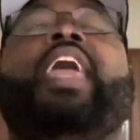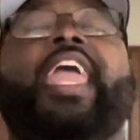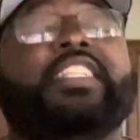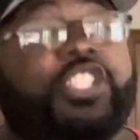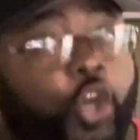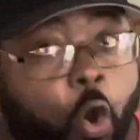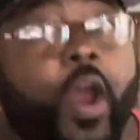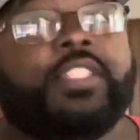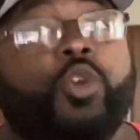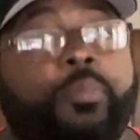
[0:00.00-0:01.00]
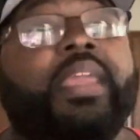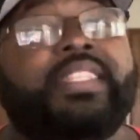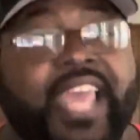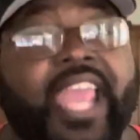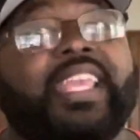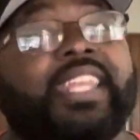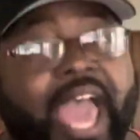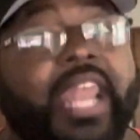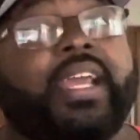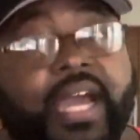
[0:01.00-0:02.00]
it's going to be taken
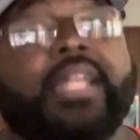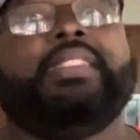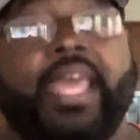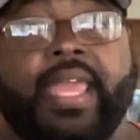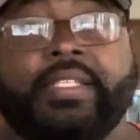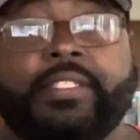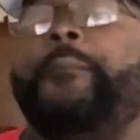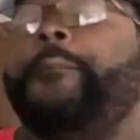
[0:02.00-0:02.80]
out of context.